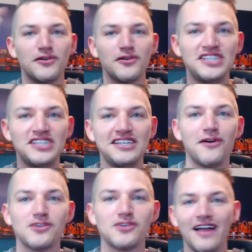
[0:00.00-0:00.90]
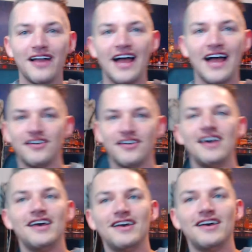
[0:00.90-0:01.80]
GTO is a way of life.
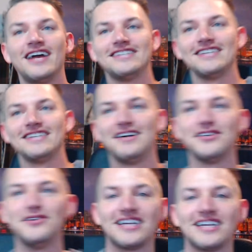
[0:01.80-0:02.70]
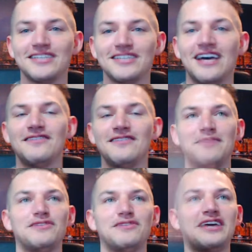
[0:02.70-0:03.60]
That's on sale, too. Check those out. Link
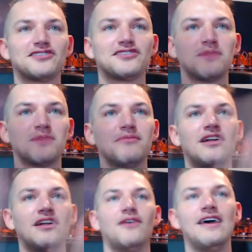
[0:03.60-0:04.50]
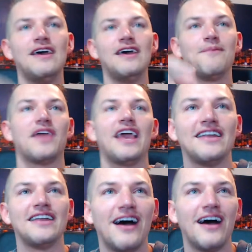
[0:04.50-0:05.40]
in the description below. And
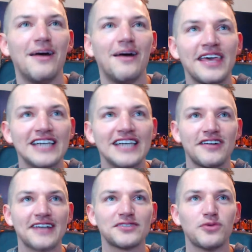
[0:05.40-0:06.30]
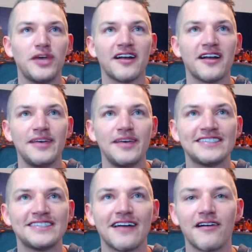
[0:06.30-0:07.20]
the guests for next week are going to be
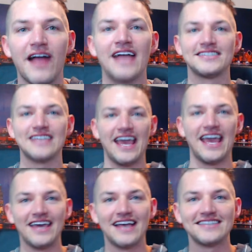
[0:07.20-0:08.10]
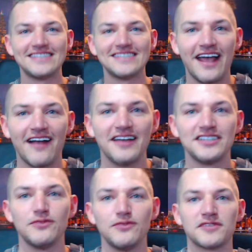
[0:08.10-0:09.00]
Sarah Grant, a.k.a. Sarah Herring.
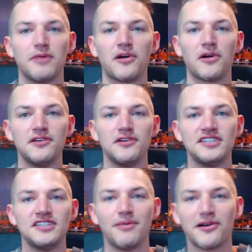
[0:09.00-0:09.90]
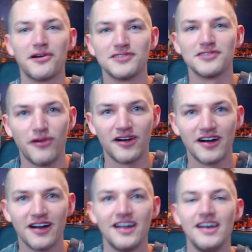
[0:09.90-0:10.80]
She works for Poker News. She's a Poker News reporter.